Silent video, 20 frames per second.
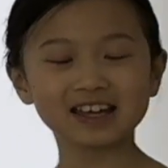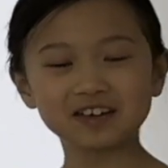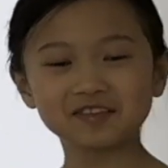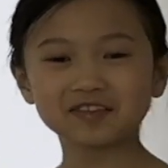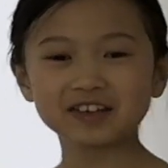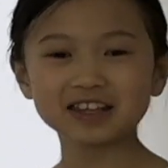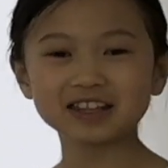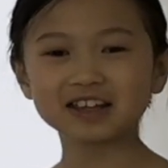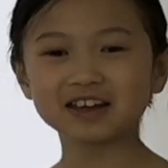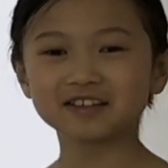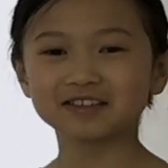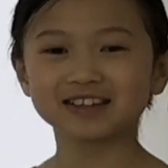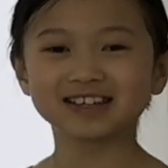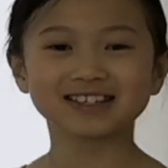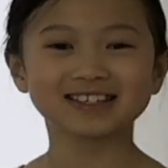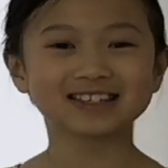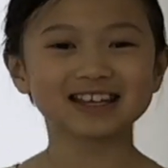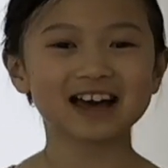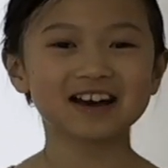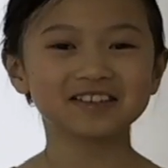Even though
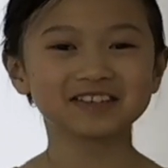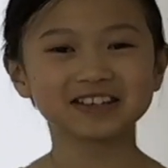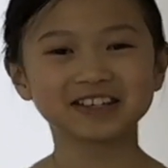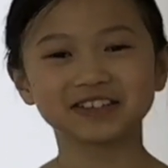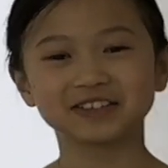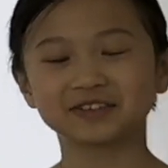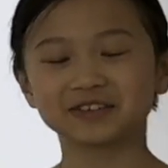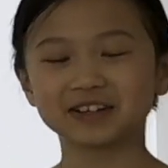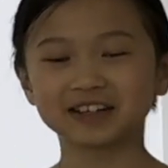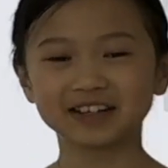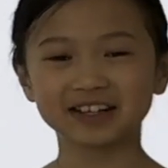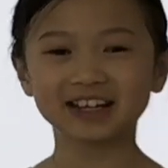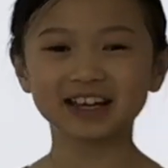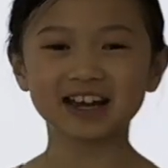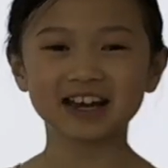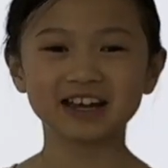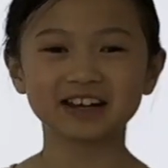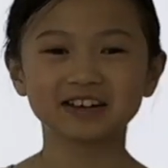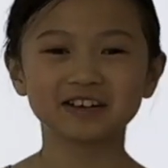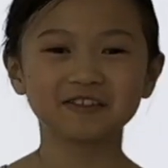this sound is
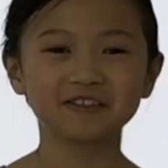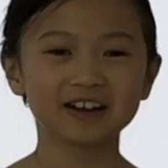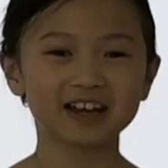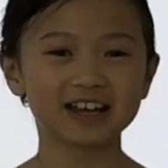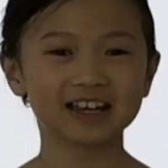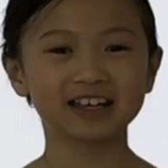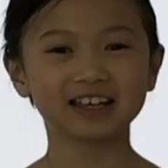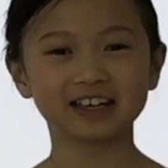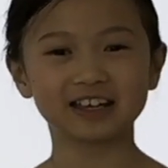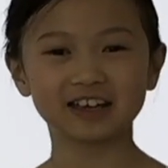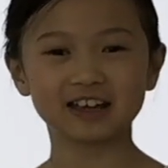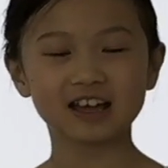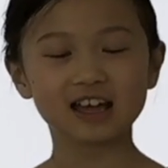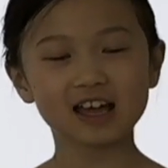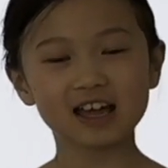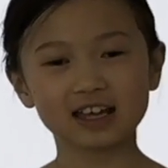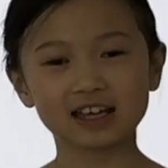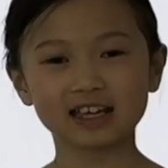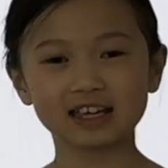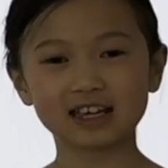really annoying,
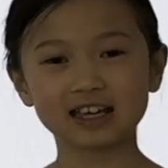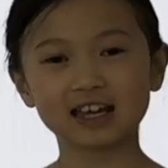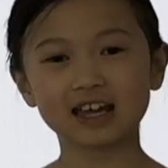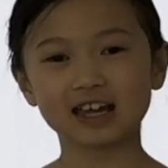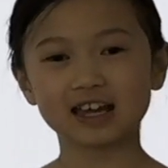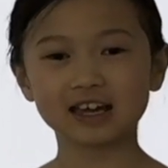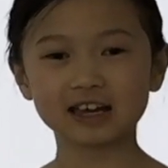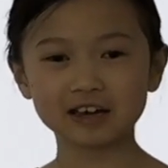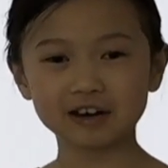you